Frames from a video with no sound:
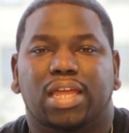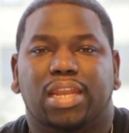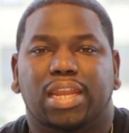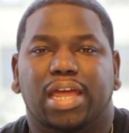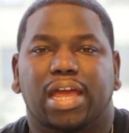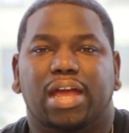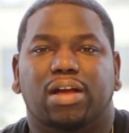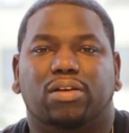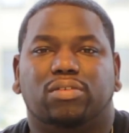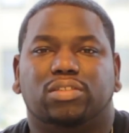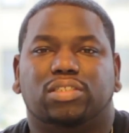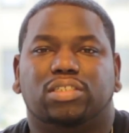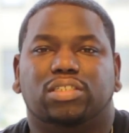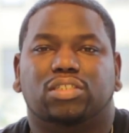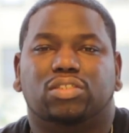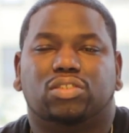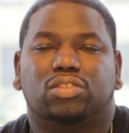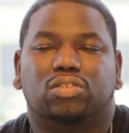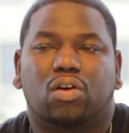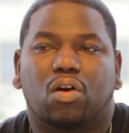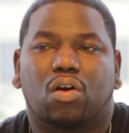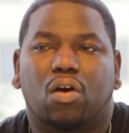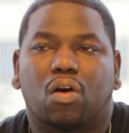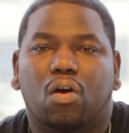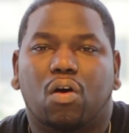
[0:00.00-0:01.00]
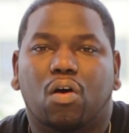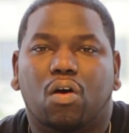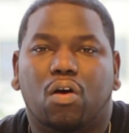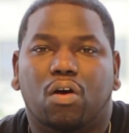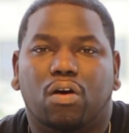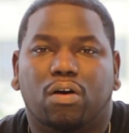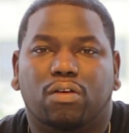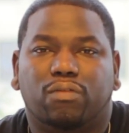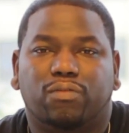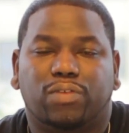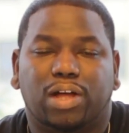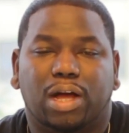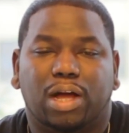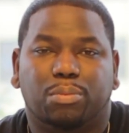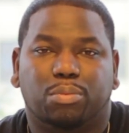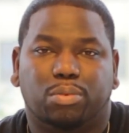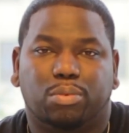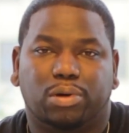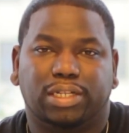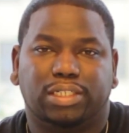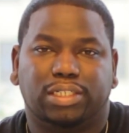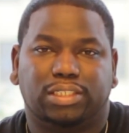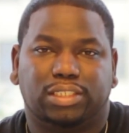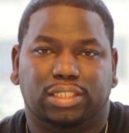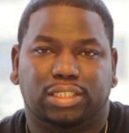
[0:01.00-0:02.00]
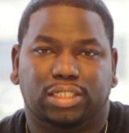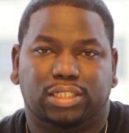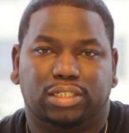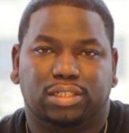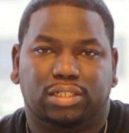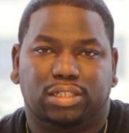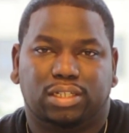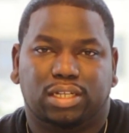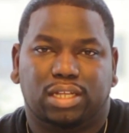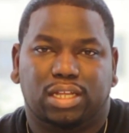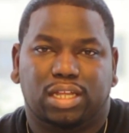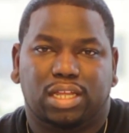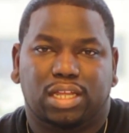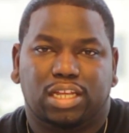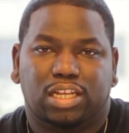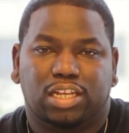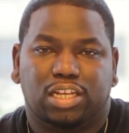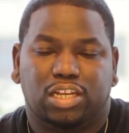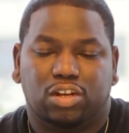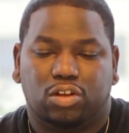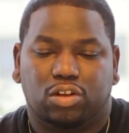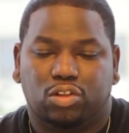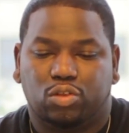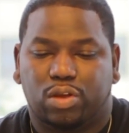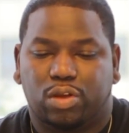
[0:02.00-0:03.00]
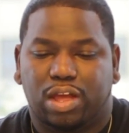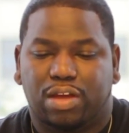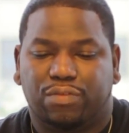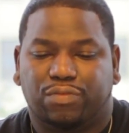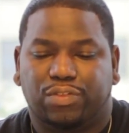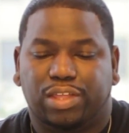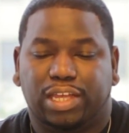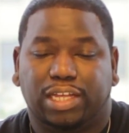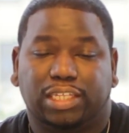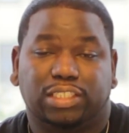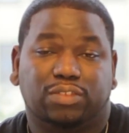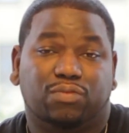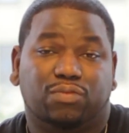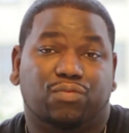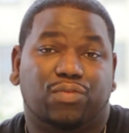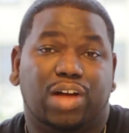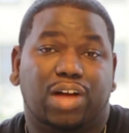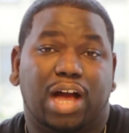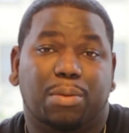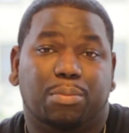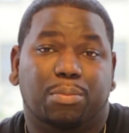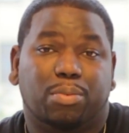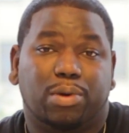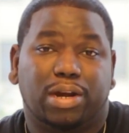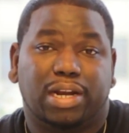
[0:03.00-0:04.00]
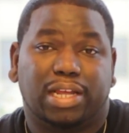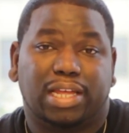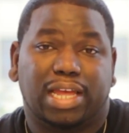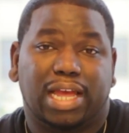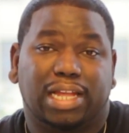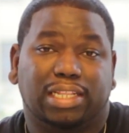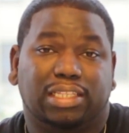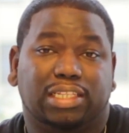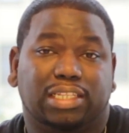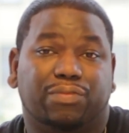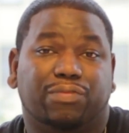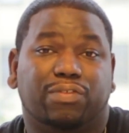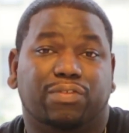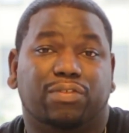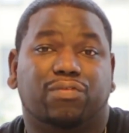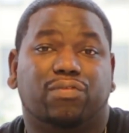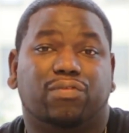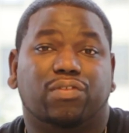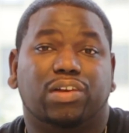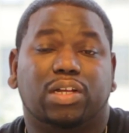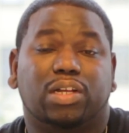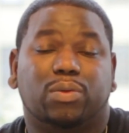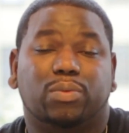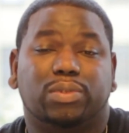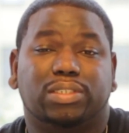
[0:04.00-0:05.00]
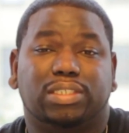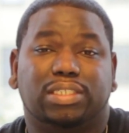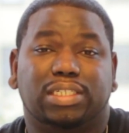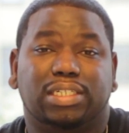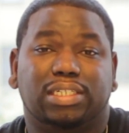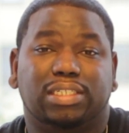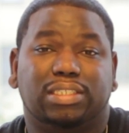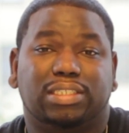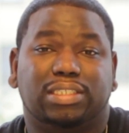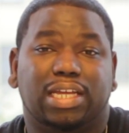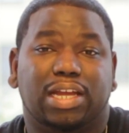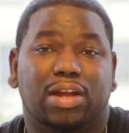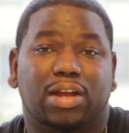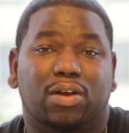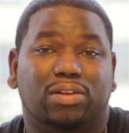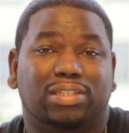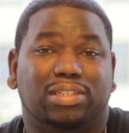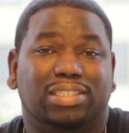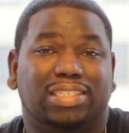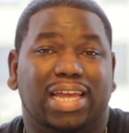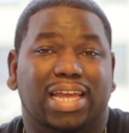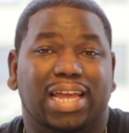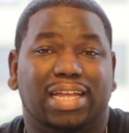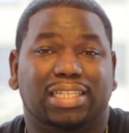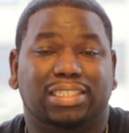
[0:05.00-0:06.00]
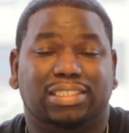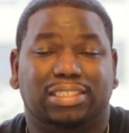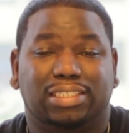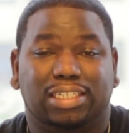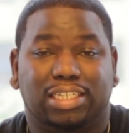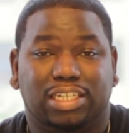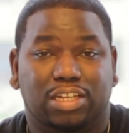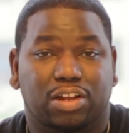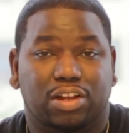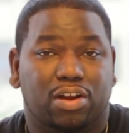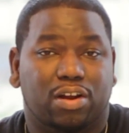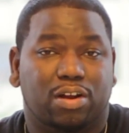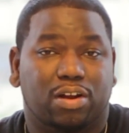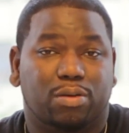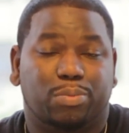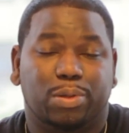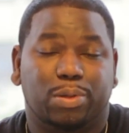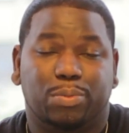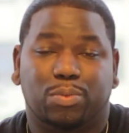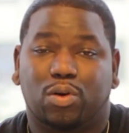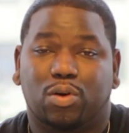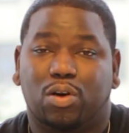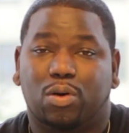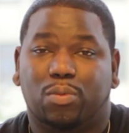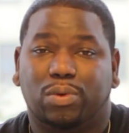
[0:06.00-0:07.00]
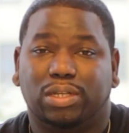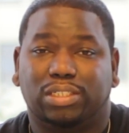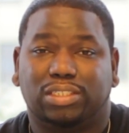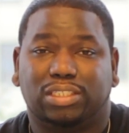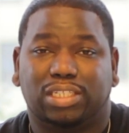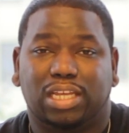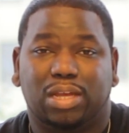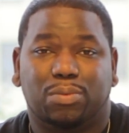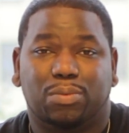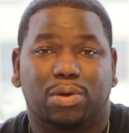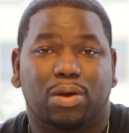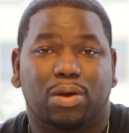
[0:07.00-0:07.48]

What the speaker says: Now, since all vibration, You have things vibrating at different frequencies. They are dancing. You heard people always say,